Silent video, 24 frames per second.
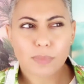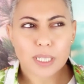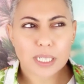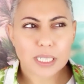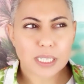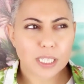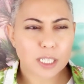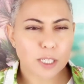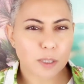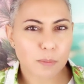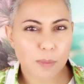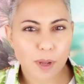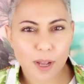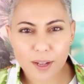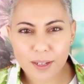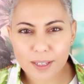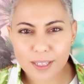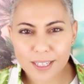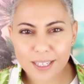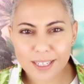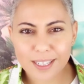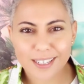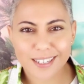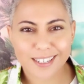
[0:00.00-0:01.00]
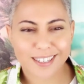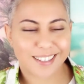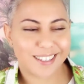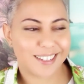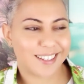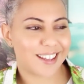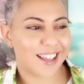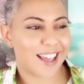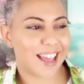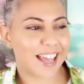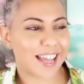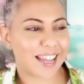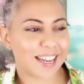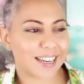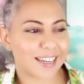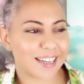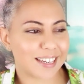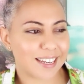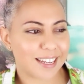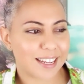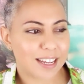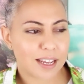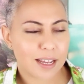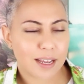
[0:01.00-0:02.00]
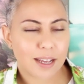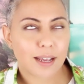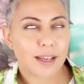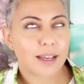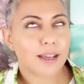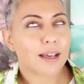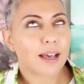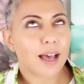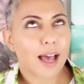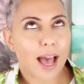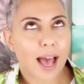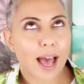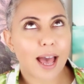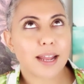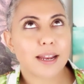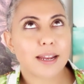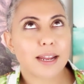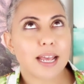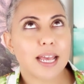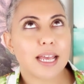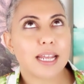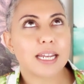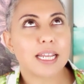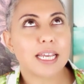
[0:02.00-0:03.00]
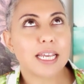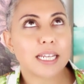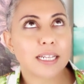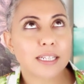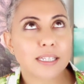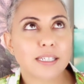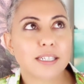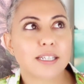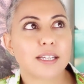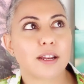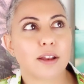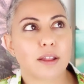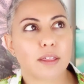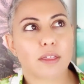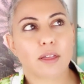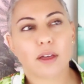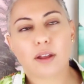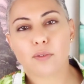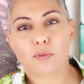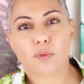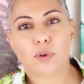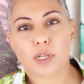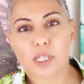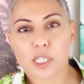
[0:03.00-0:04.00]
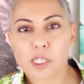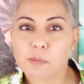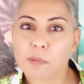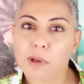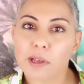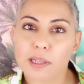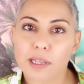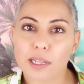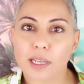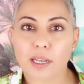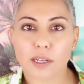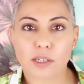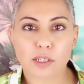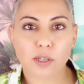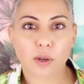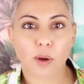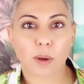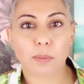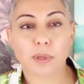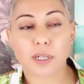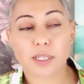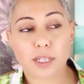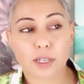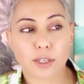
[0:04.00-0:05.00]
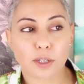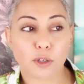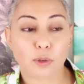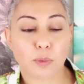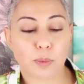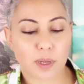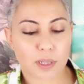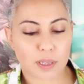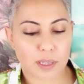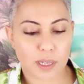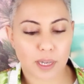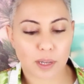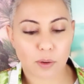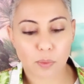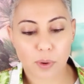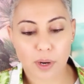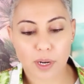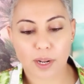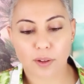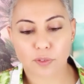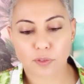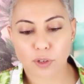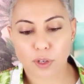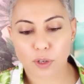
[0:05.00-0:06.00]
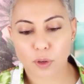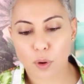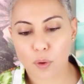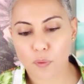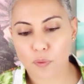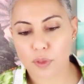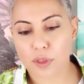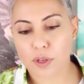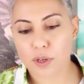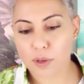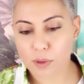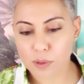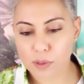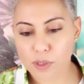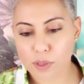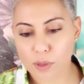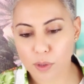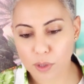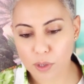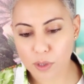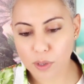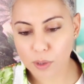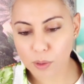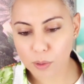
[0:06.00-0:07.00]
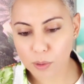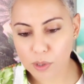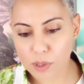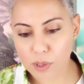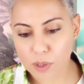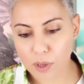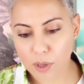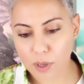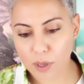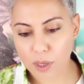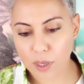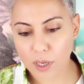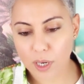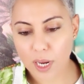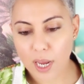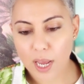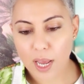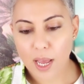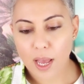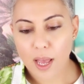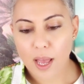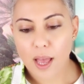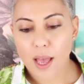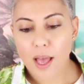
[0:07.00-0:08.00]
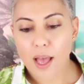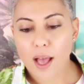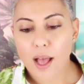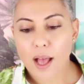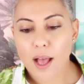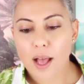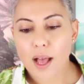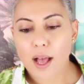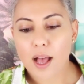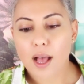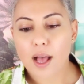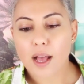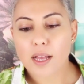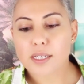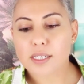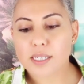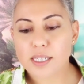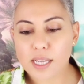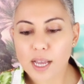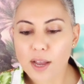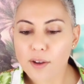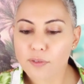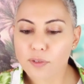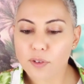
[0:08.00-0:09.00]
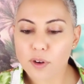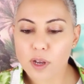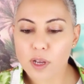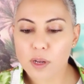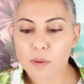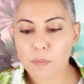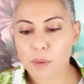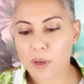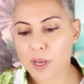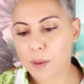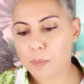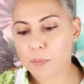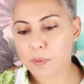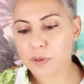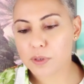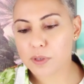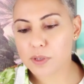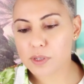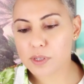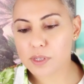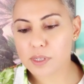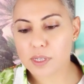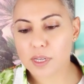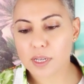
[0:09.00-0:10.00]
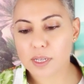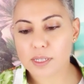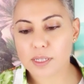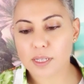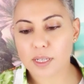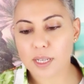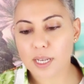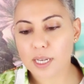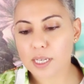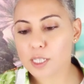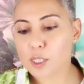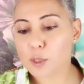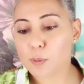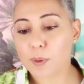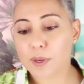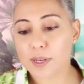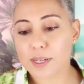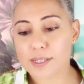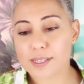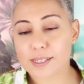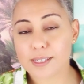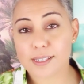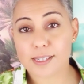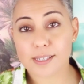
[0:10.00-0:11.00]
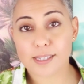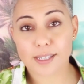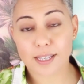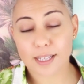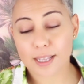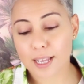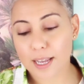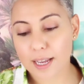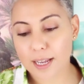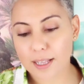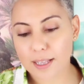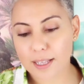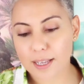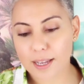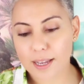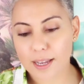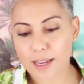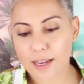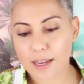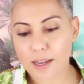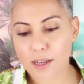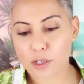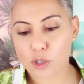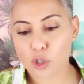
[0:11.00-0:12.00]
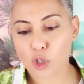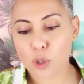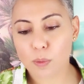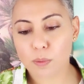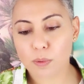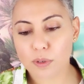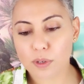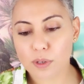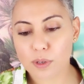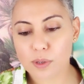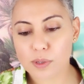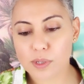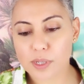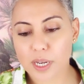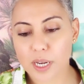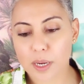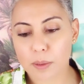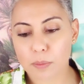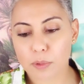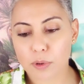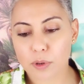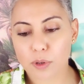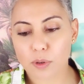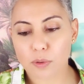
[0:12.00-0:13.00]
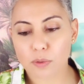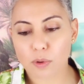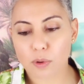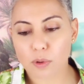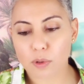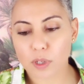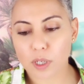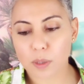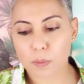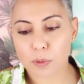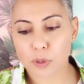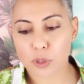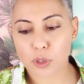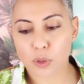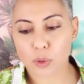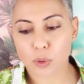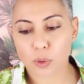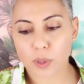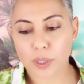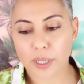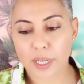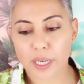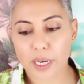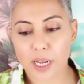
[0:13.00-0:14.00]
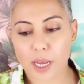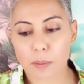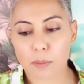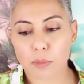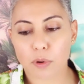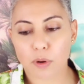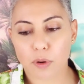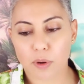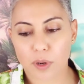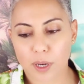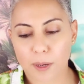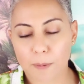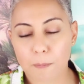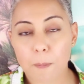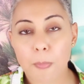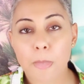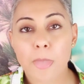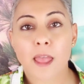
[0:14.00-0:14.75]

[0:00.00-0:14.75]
smelled it and had an instant thought of what it smelled like. So I'm going to tell you about that right after I go over the notes. So the notes are saffron, peppers, select spices, ylang ylang, tuberose, amber, neroli, patchouli, and ambergris.